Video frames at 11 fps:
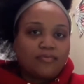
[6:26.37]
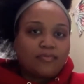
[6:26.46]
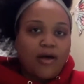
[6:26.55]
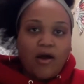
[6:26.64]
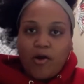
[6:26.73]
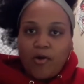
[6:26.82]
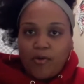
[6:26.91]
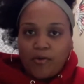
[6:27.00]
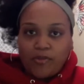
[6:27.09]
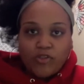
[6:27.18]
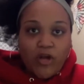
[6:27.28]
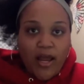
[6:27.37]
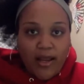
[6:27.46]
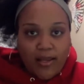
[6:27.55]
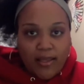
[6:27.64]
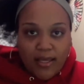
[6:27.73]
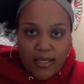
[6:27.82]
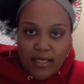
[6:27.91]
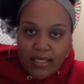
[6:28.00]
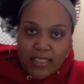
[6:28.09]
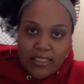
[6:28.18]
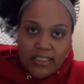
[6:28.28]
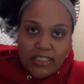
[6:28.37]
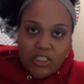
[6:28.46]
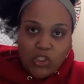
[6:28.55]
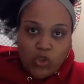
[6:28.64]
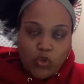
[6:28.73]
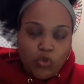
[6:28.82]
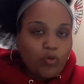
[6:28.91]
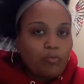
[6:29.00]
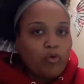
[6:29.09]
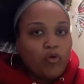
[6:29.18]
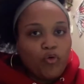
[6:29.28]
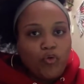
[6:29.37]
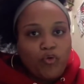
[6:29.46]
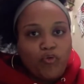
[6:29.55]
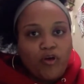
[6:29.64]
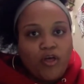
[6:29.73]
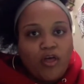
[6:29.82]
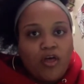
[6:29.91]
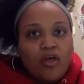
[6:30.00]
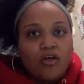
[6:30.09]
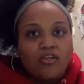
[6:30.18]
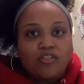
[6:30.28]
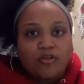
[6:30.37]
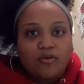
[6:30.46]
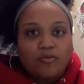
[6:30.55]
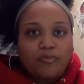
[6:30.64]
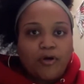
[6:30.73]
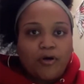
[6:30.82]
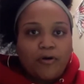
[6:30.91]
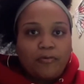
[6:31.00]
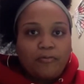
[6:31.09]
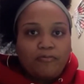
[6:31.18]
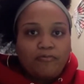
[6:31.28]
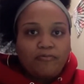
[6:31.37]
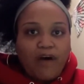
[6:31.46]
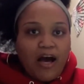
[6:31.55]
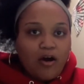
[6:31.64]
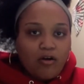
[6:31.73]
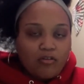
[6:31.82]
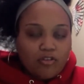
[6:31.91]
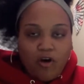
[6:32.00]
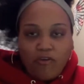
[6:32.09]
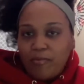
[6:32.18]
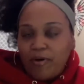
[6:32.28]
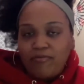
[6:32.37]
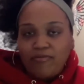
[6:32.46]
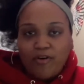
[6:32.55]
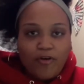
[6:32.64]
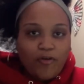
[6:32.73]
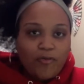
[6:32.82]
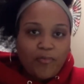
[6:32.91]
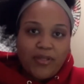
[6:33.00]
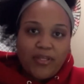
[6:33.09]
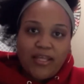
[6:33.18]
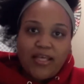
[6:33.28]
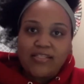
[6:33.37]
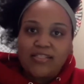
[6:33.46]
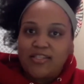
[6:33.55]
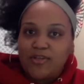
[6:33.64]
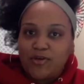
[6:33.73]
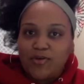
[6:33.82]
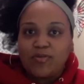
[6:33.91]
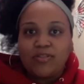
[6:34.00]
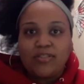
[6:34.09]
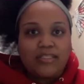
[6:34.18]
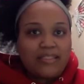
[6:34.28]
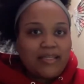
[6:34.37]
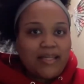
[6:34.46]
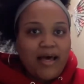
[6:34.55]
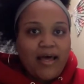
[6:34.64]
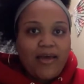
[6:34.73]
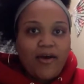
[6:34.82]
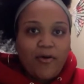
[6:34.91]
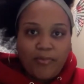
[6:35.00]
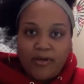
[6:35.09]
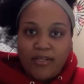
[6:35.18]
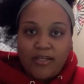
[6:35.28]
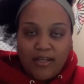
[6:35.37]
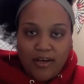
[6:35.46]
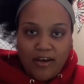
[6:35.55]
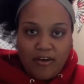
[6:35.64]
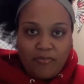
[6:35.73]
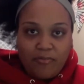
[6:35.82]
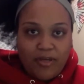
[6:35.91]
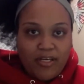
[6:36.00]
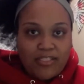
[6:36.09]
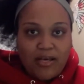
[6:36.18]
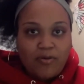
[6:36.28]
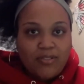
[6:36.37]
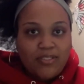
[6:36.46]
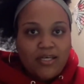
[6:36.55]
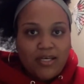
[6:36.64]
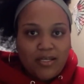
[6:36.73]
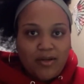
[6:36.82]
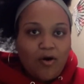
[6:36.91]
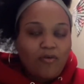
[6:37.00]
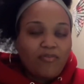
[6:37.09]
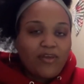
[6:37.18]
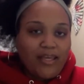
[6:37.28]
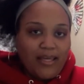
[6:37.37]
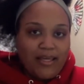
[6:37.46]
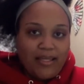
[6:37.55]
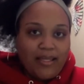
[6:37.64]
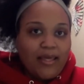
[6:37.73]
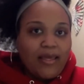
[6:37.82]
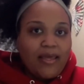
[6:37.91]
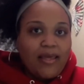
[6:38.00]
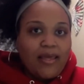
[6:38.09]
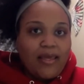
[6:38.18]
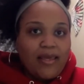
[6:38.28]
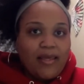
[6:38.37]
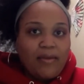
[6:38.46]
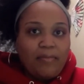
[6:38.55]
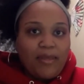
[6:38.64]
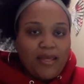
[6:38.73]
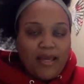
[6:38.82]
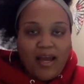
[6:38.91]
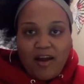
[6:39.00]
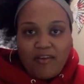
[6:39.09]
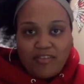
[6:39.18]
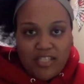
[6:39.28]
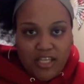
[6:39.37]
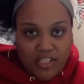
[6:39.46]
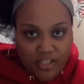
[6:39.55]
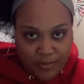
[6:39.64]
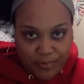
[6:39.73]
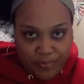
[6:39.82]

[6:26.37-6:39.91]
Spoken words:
I tried again to remove some files off of my phone, but that still did not help good enough because I was cut off again in mid-conversation.